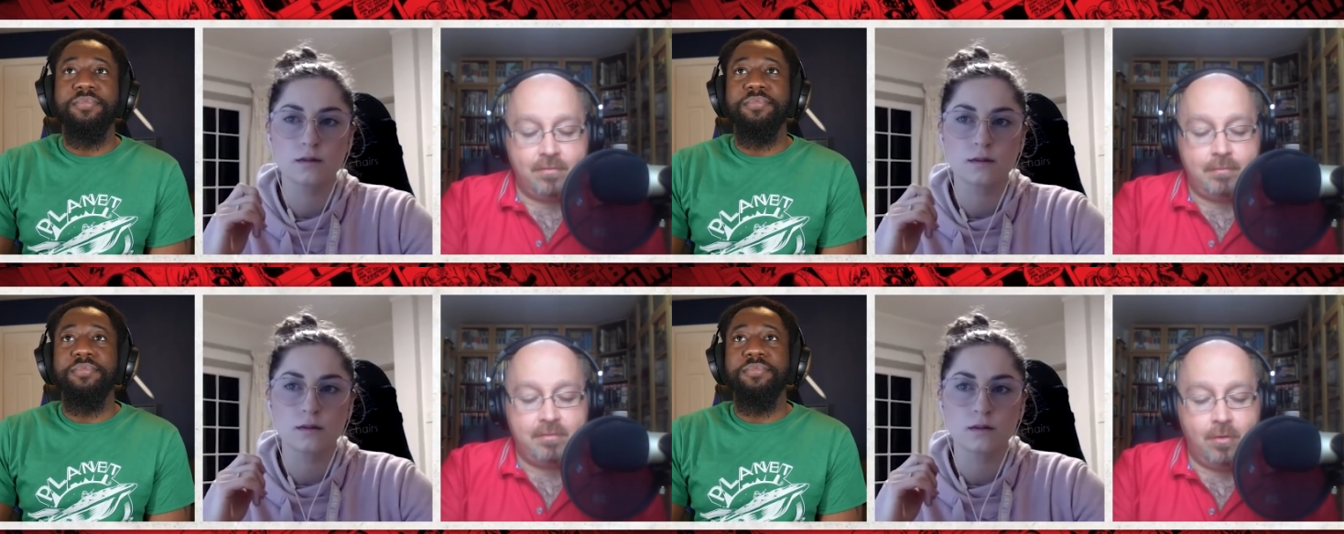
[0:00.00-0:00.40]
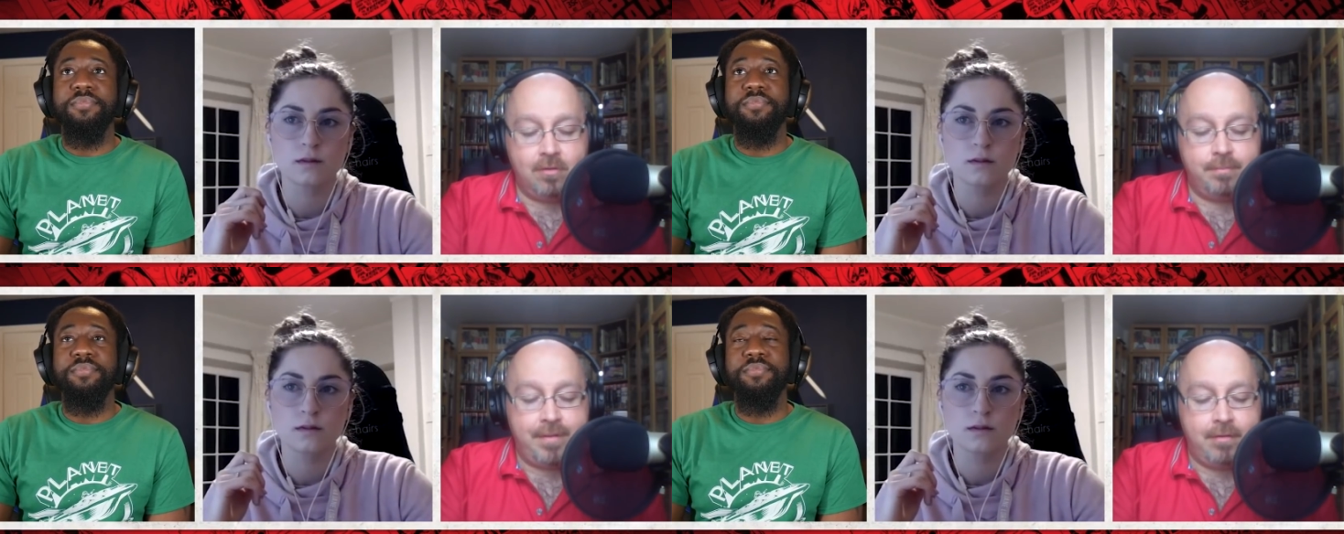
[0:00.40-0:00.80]
Speaker 1: that we
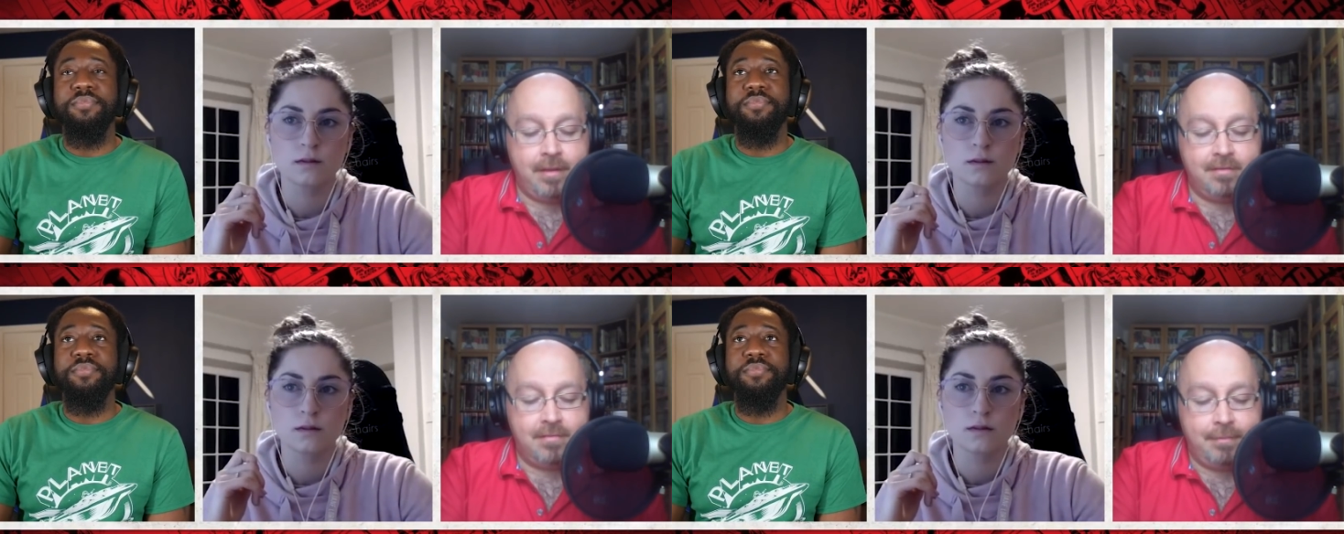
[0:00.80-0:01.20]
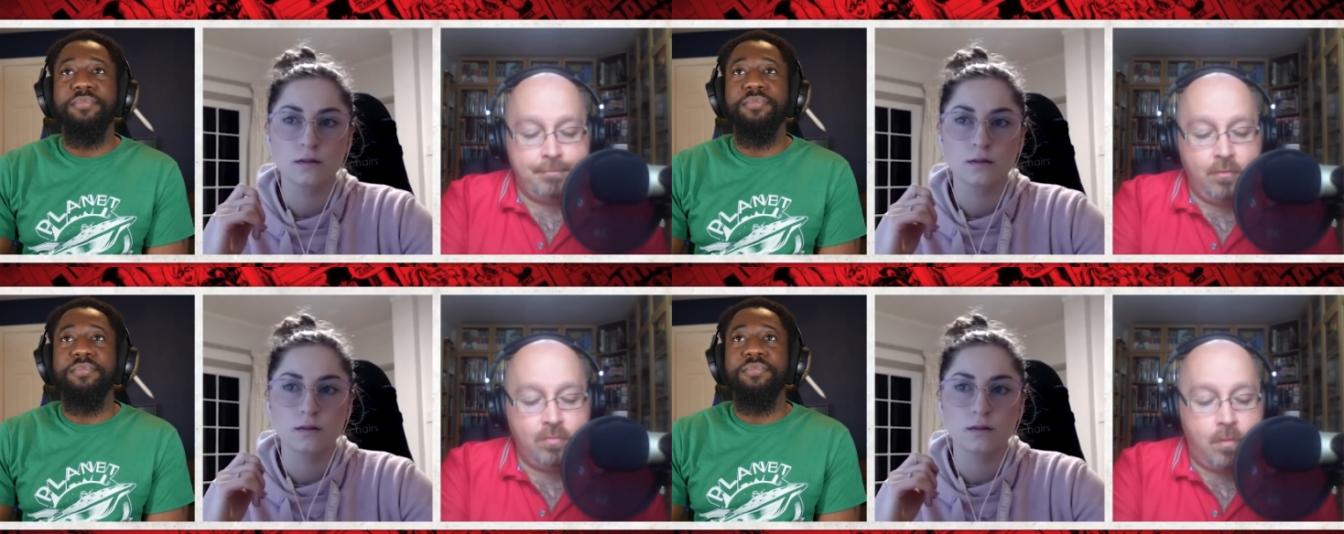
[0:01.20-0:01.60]
talked about is
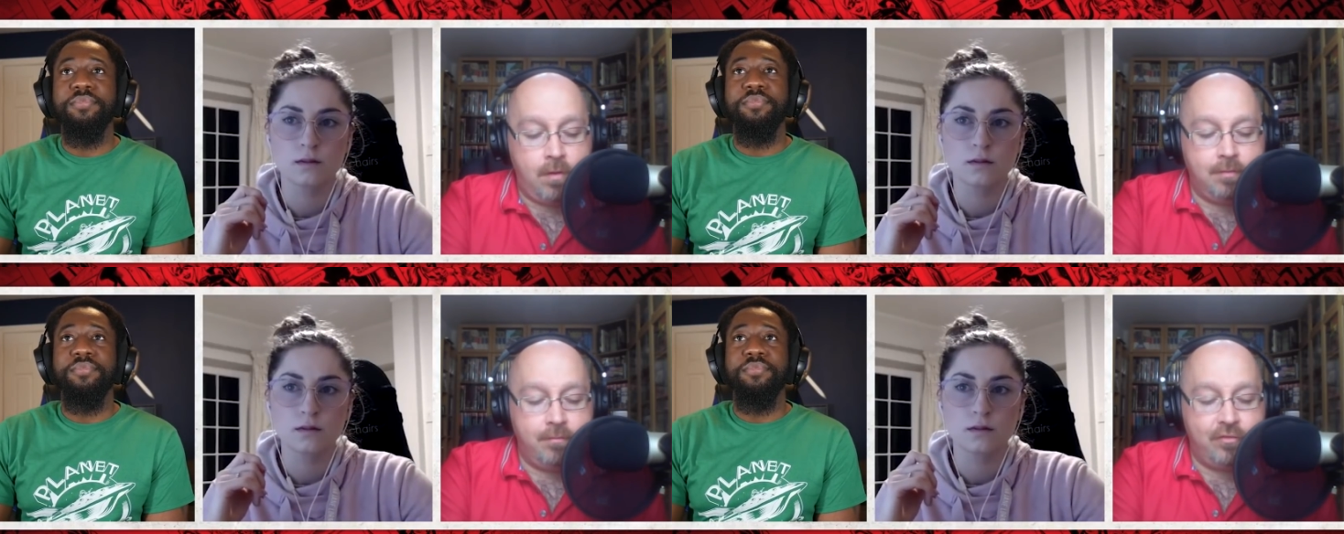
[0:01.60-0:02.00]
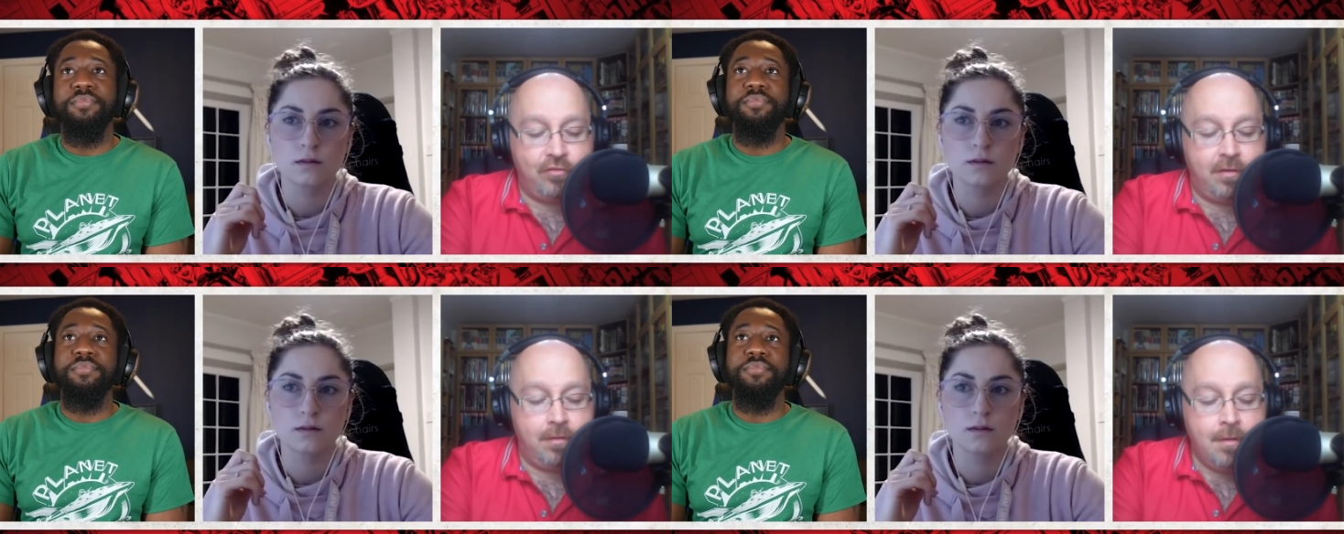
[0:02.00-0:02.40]
like both
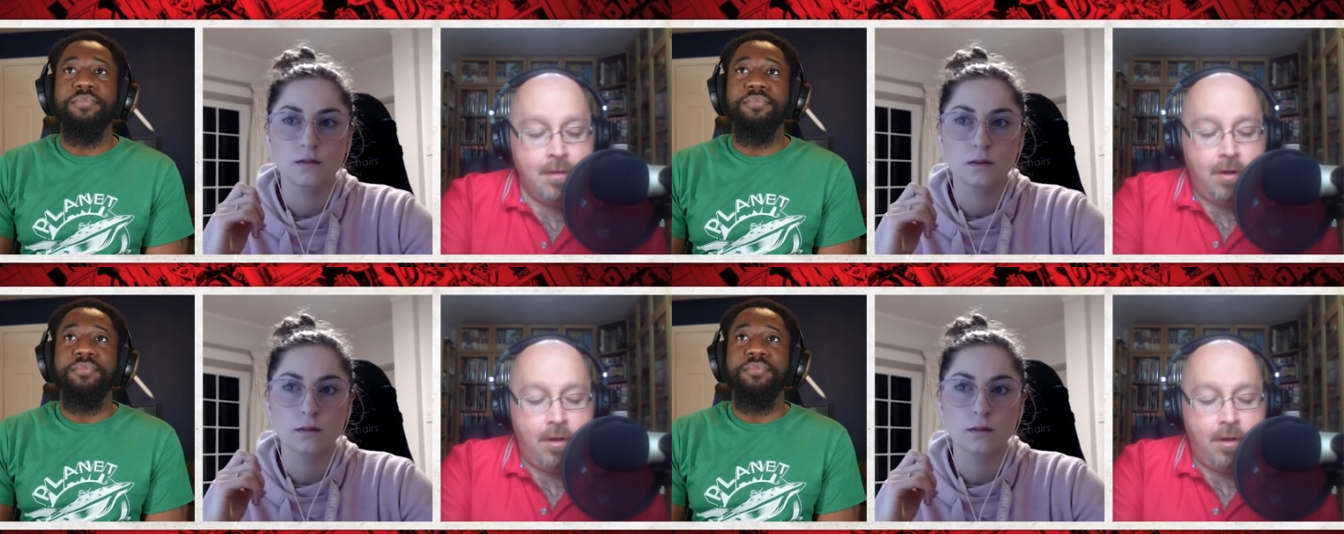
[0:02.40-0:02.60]
WandaVision,